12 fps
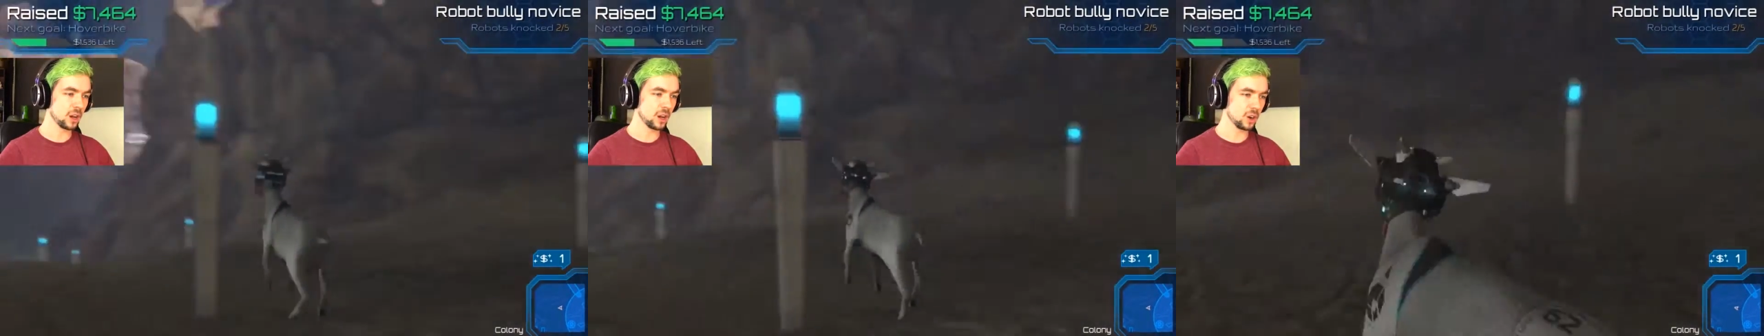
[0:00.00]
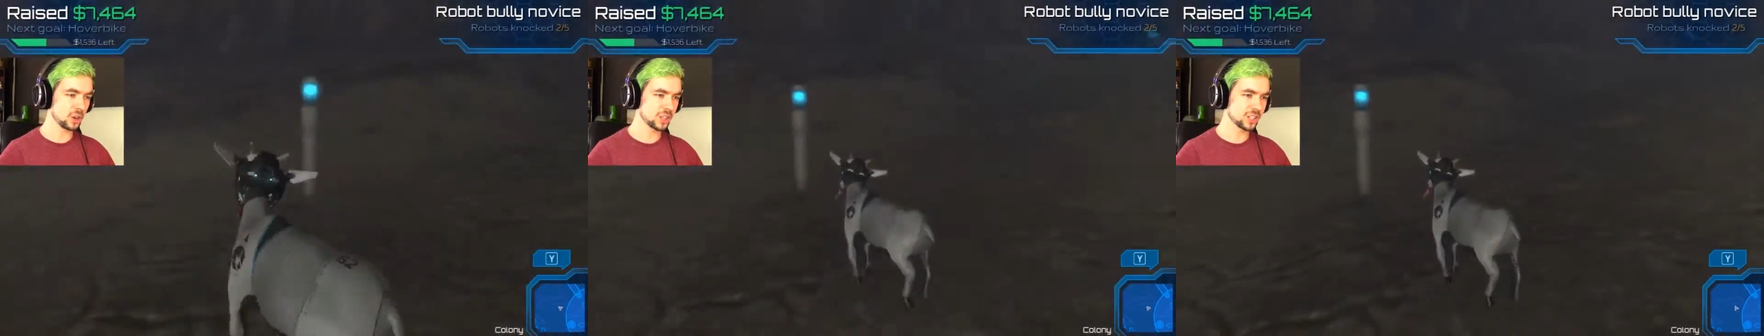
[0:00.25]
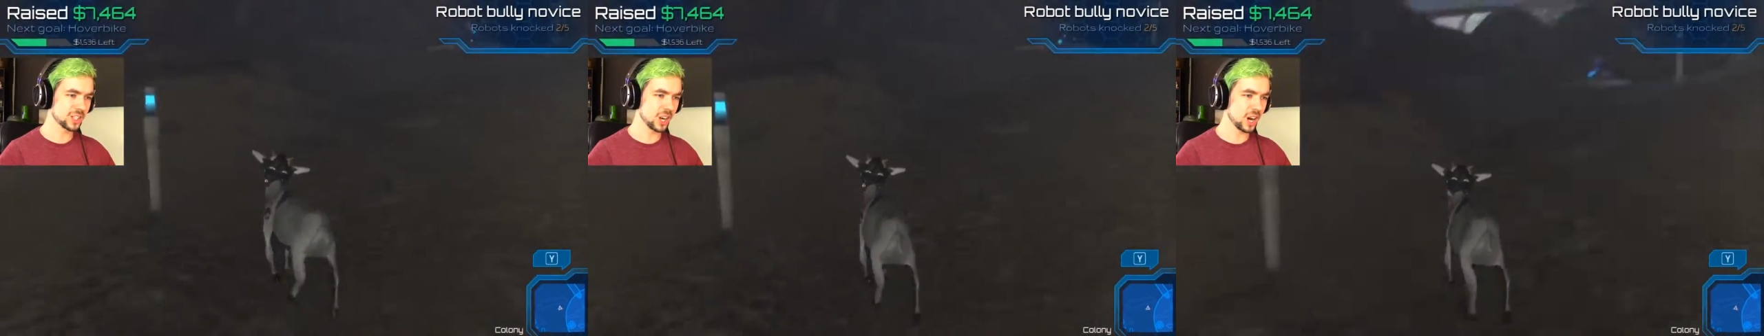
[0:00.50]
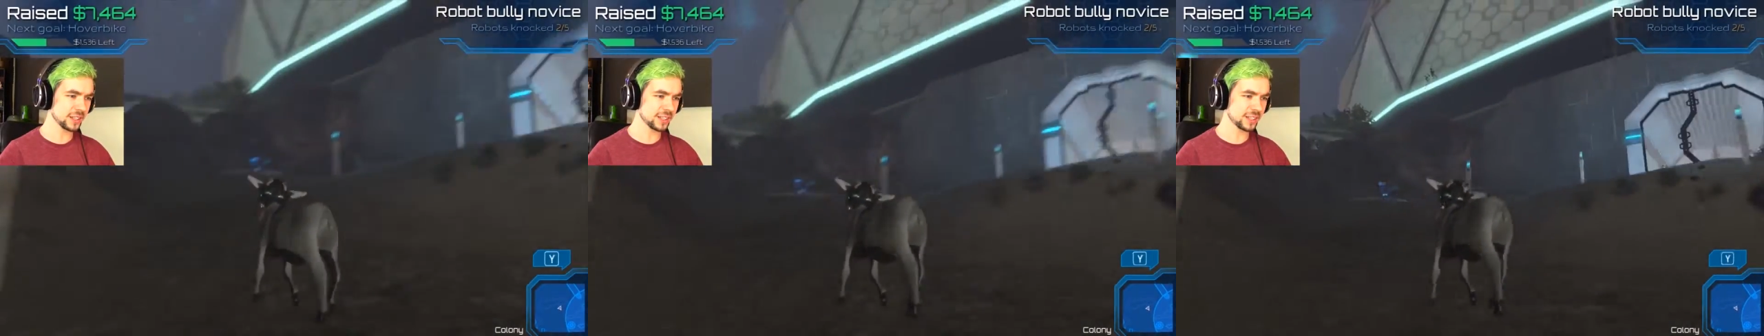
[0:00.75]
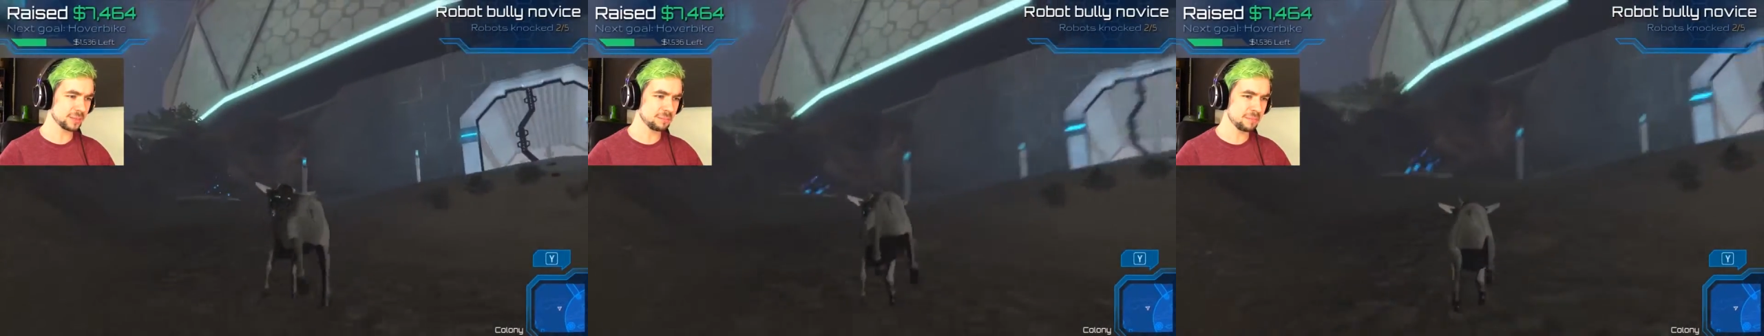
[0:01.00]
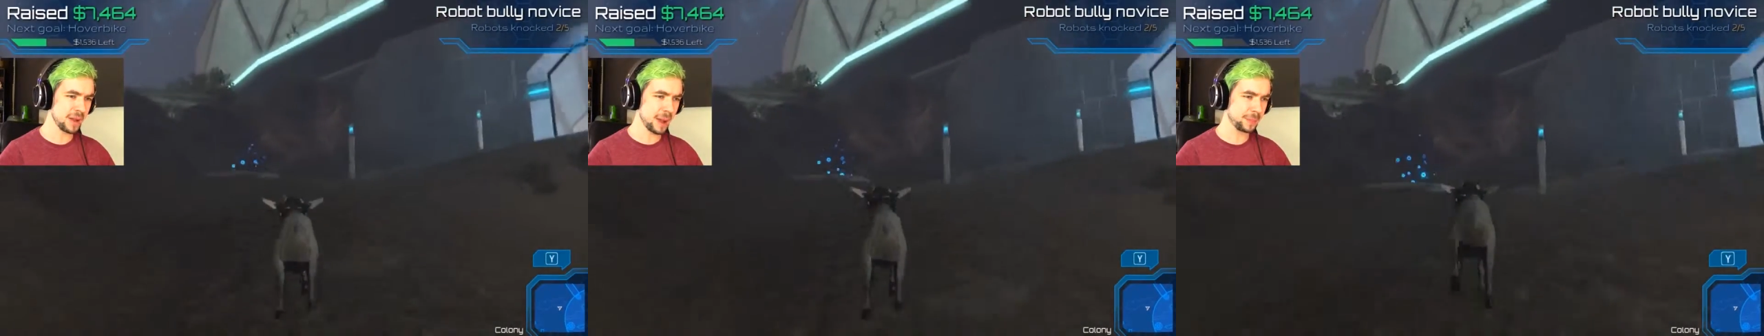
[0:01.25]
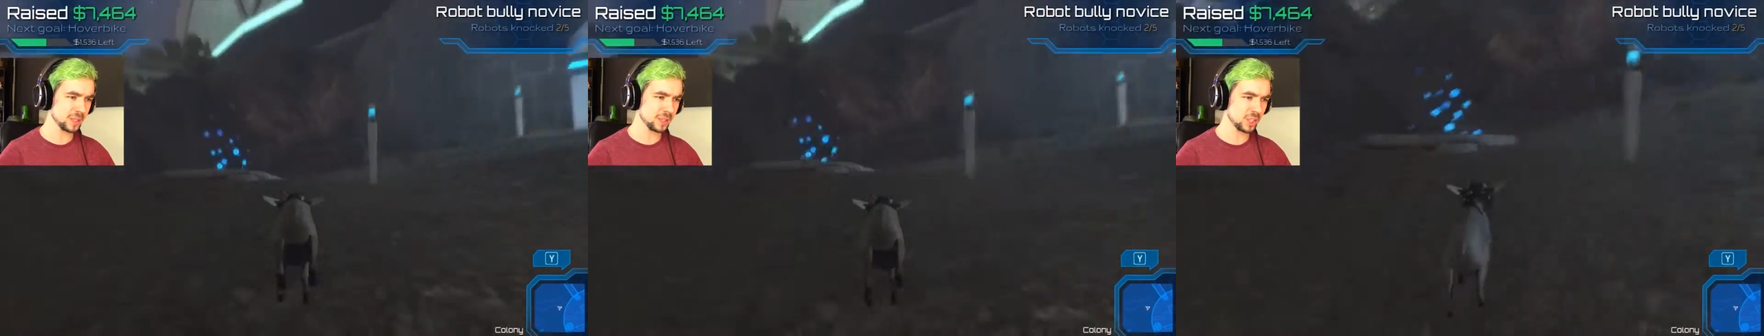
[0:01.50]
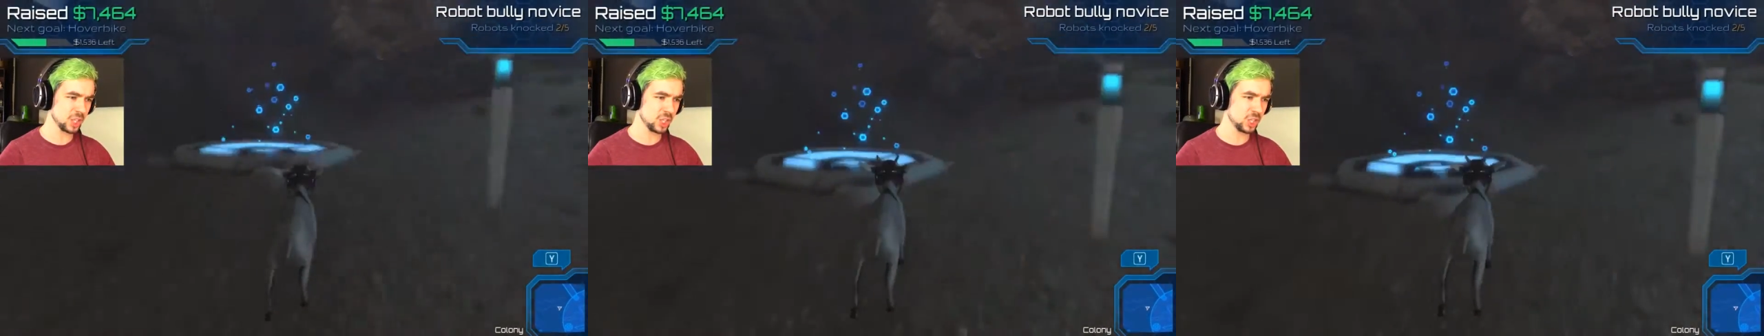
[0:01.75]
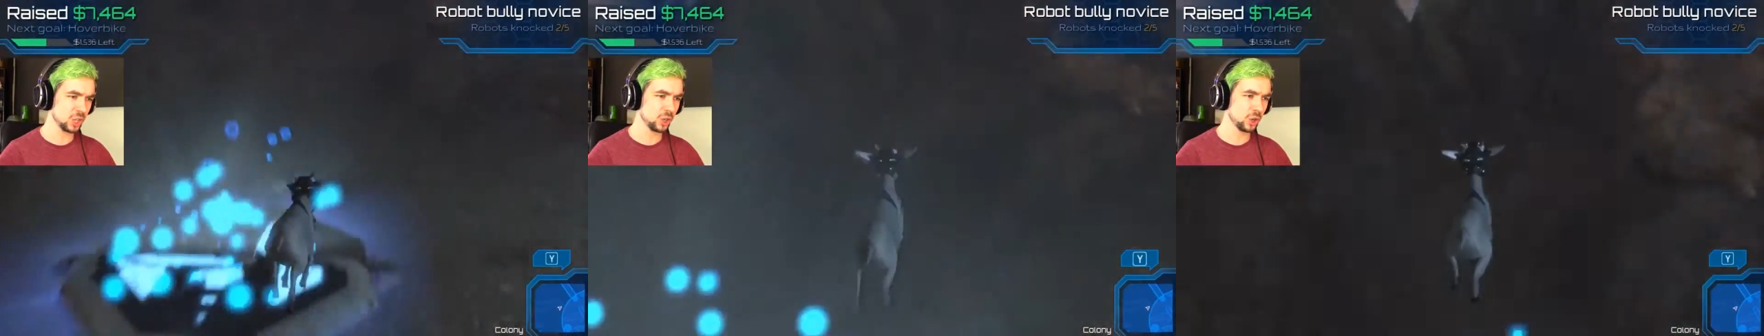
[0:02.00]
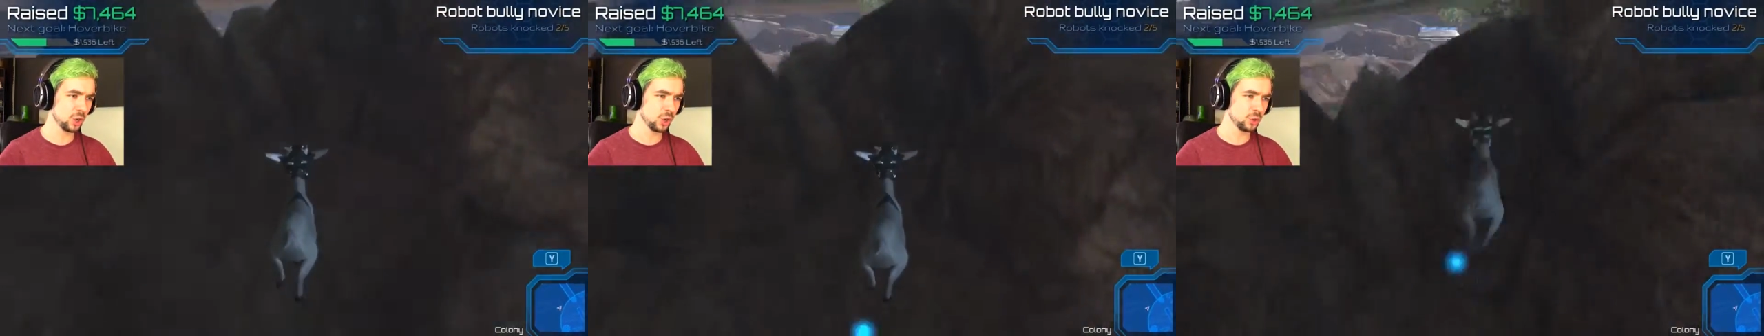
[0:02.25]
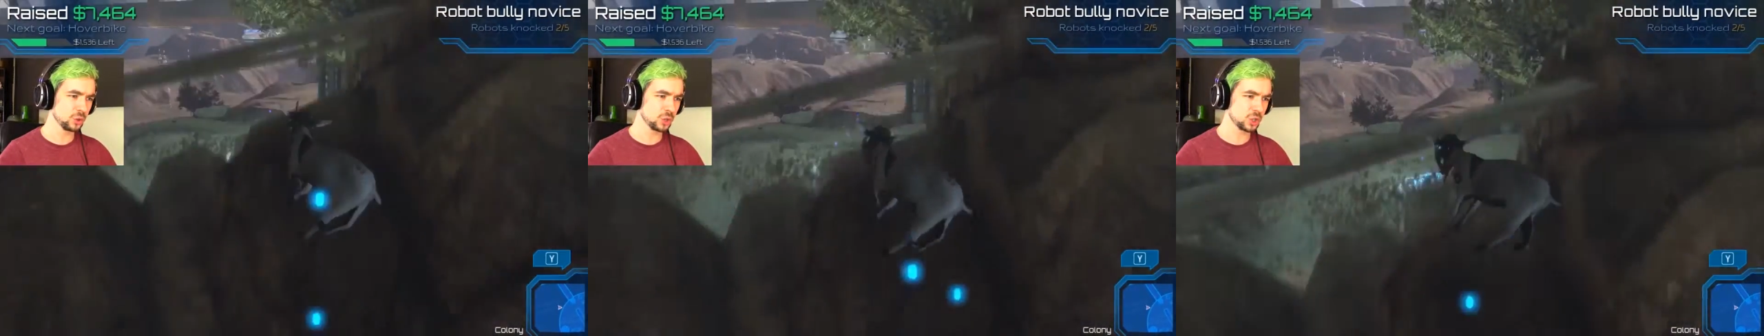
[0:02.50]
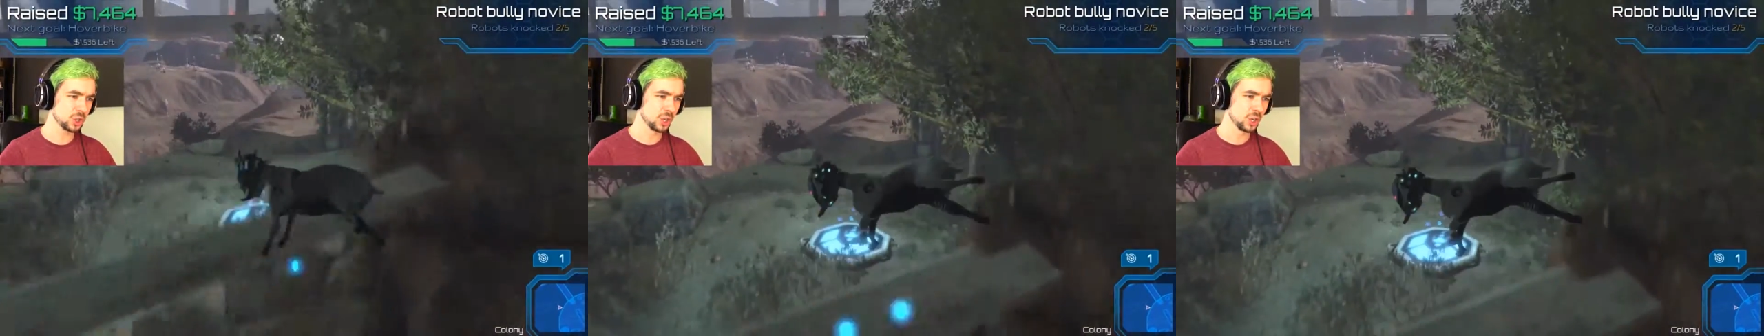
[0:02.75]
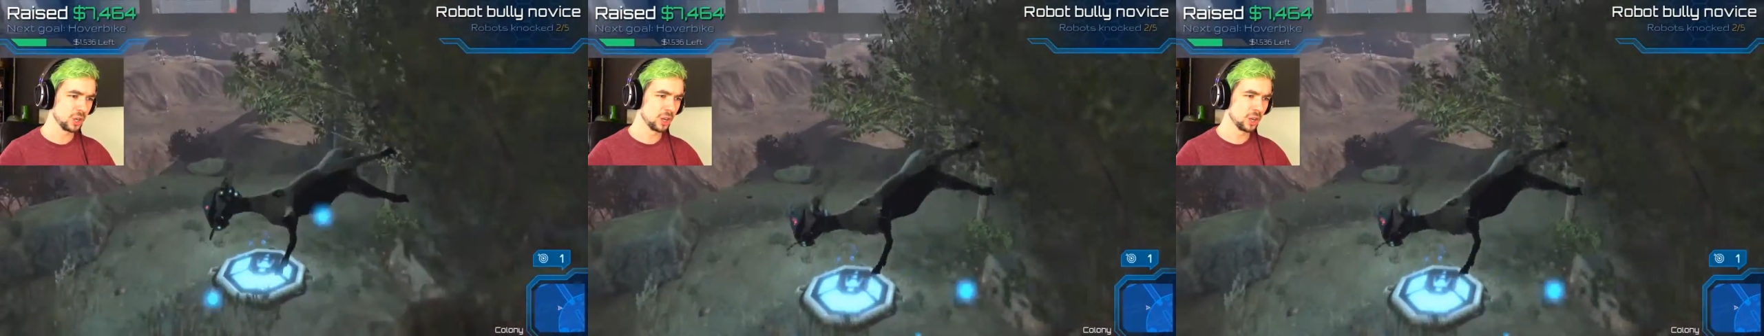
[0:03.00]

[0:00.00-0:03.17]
Oh god, this map is huge!